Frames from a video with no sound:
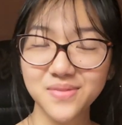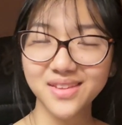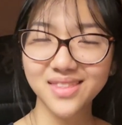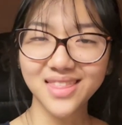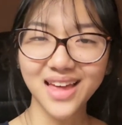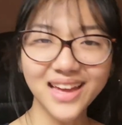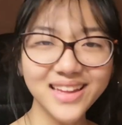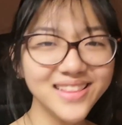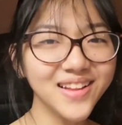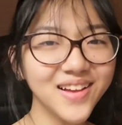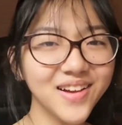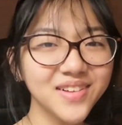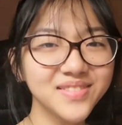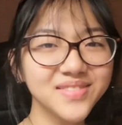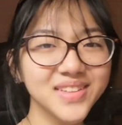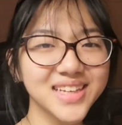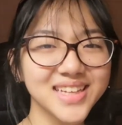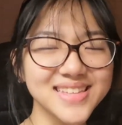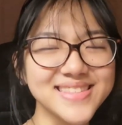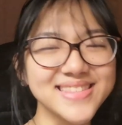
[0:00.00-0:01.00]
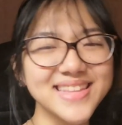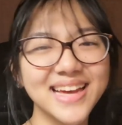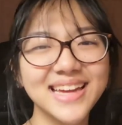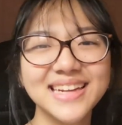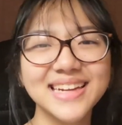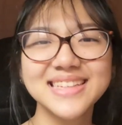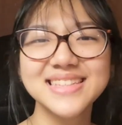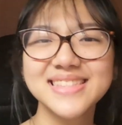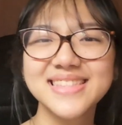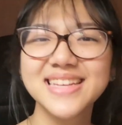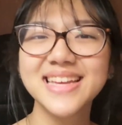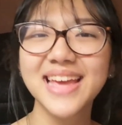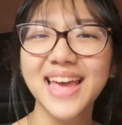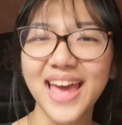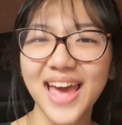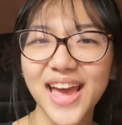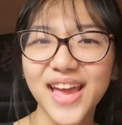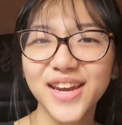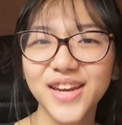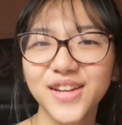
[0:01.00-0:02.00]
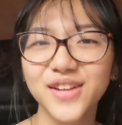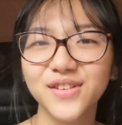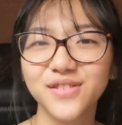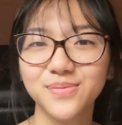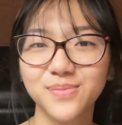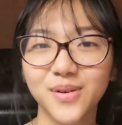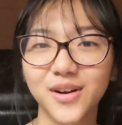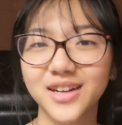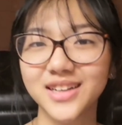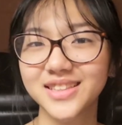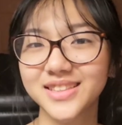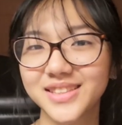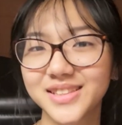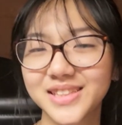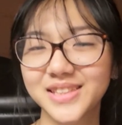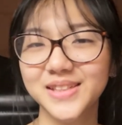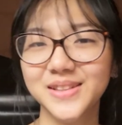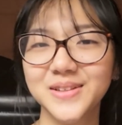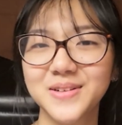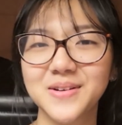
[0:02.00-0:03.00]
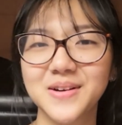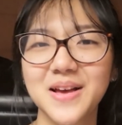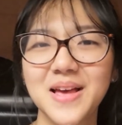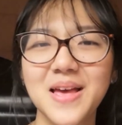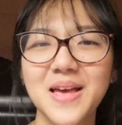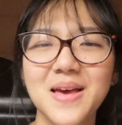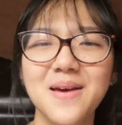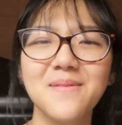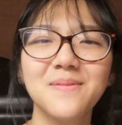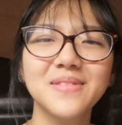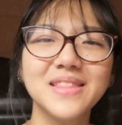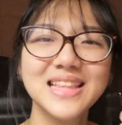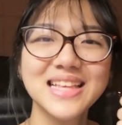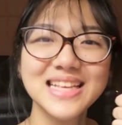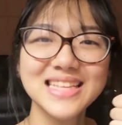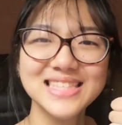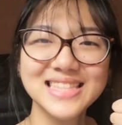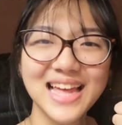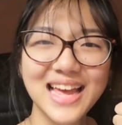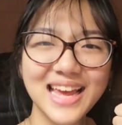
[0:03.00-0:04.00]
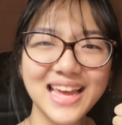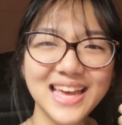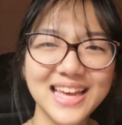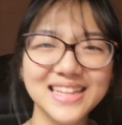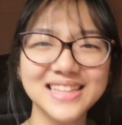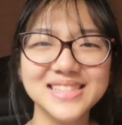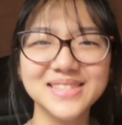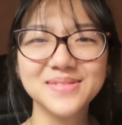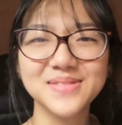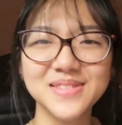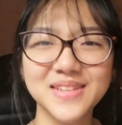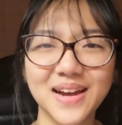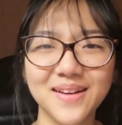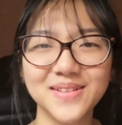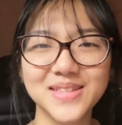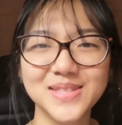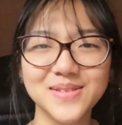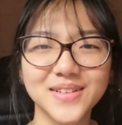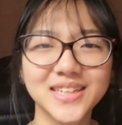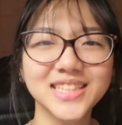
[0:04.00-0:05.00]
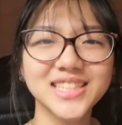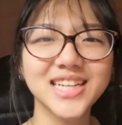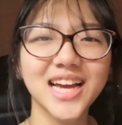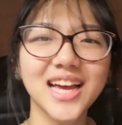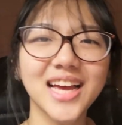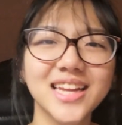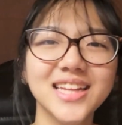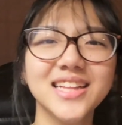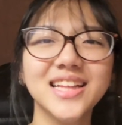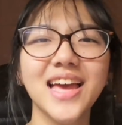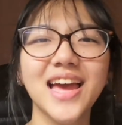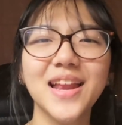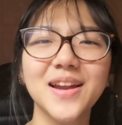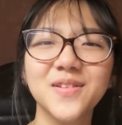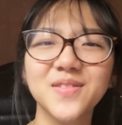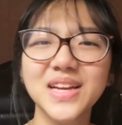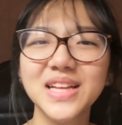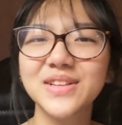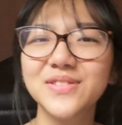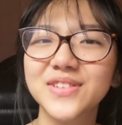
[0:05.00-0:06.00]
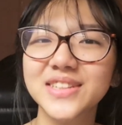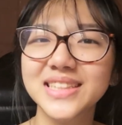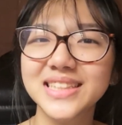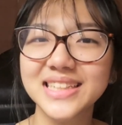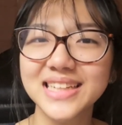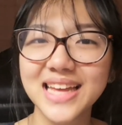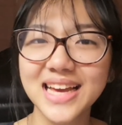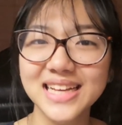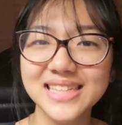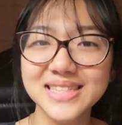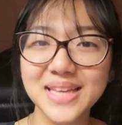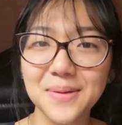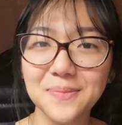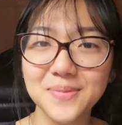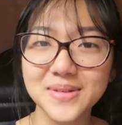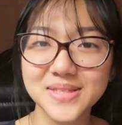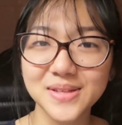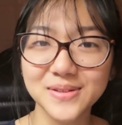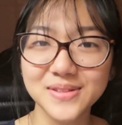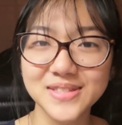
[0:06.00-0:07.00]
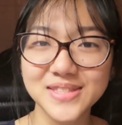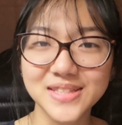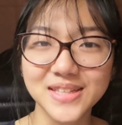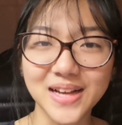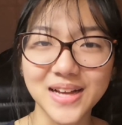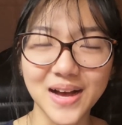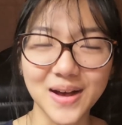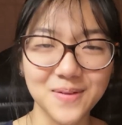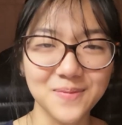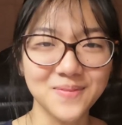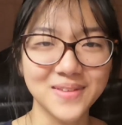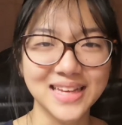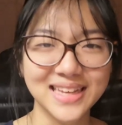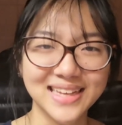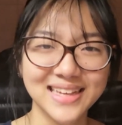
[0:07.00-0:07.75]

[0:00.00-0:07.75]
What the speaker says: be that long because that is the end of part 2. Please like and subscribe to my channel and wait for the next episodes to come.